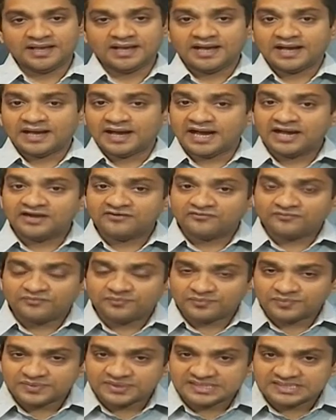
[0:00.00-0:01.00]
and
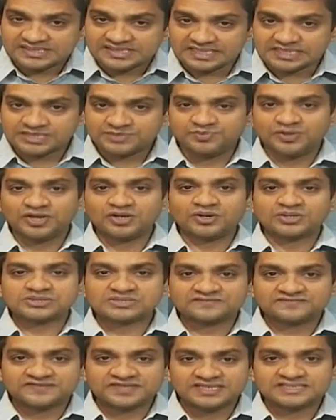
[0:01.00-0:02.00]
just because
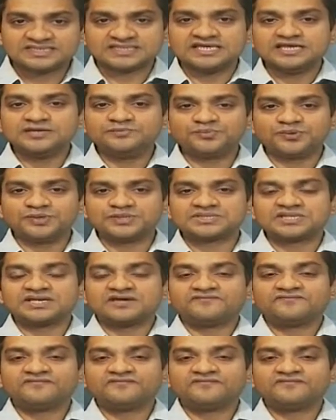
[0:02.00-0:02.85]
of these inputs